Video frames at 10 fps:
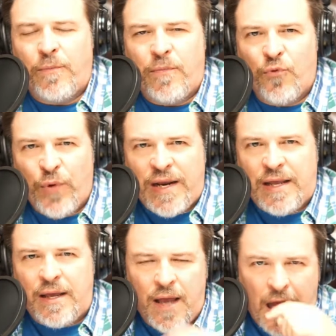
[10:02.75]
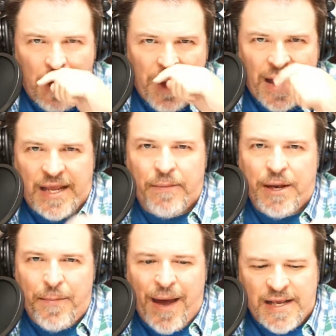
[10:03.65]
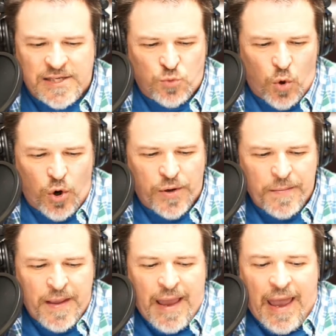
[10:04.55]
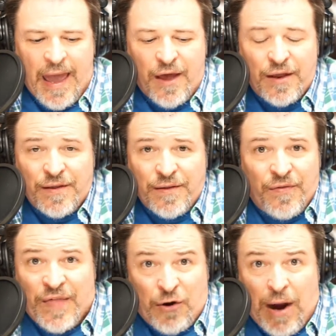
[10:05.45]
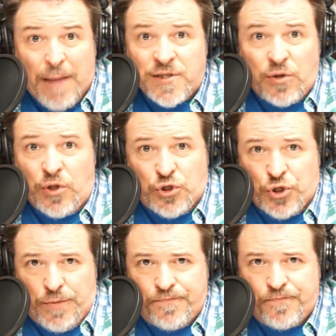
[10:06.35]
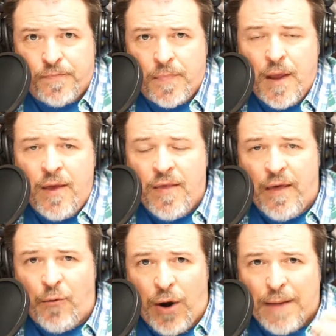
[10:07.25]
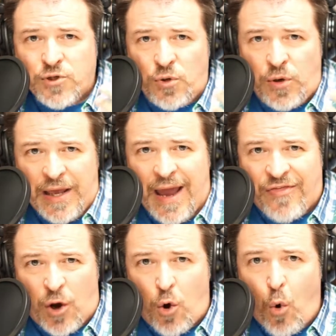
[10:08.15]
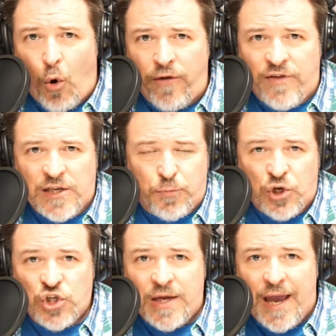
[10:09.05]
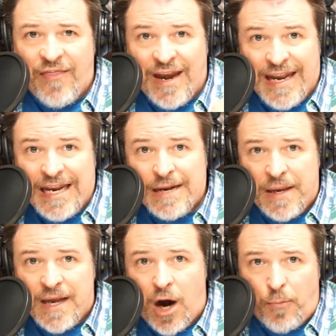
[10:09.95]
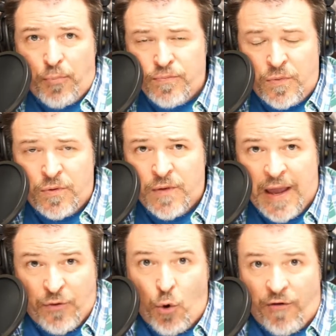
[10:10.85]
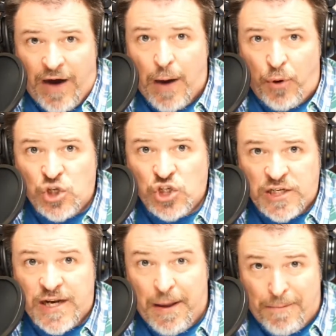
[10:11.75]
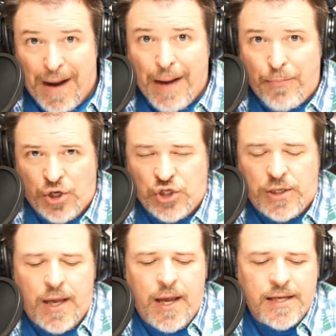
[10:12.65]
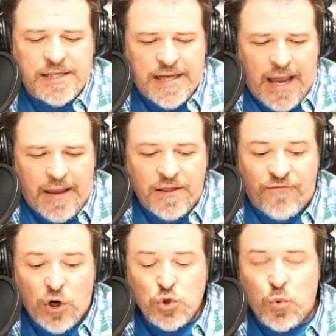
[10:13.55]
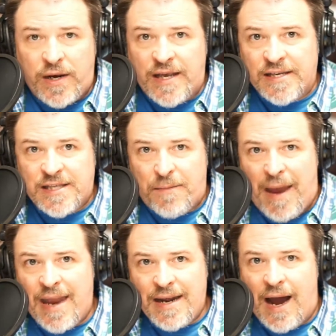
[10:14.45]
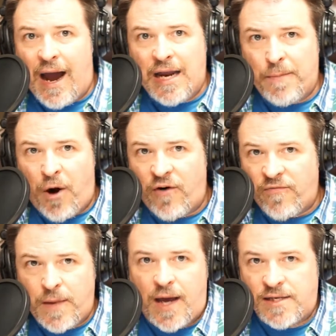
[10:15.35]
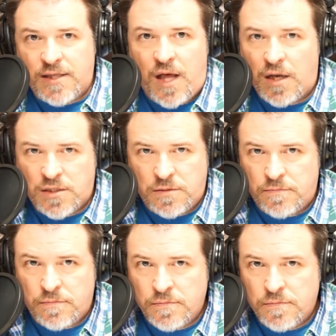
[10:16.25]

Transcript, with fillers: from reading about him and about his work, that are absolutely true, that were absolutely at the core of his preaching and that need to be at the core of our preaching today, at my preaching today. The first one is that mankind, apart from God, is lost.